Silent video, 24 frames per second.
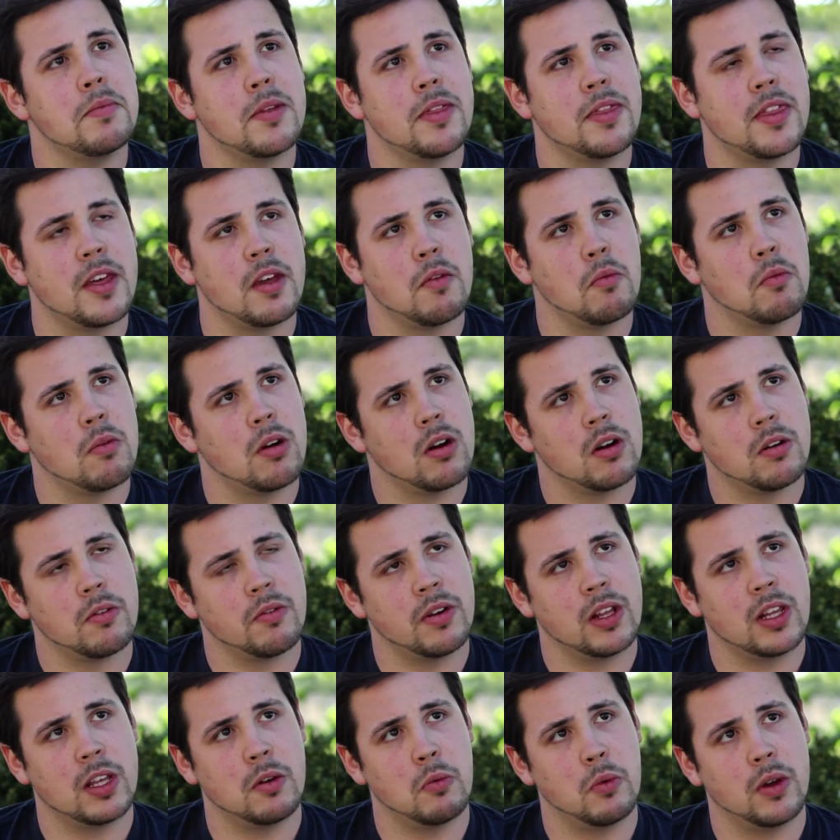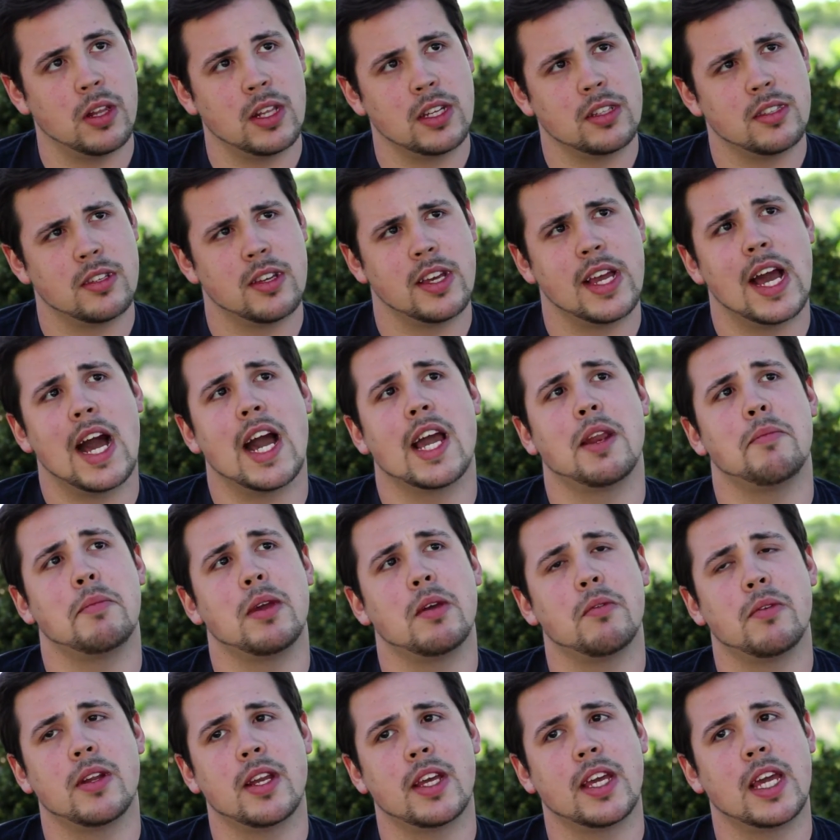but they weren't really willing to guide
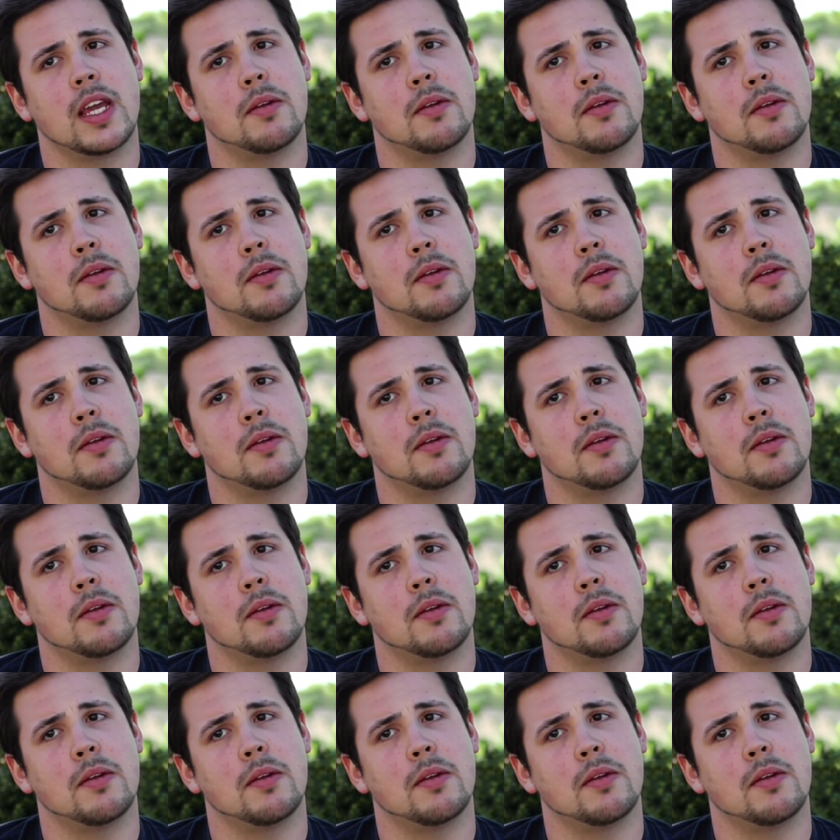me when it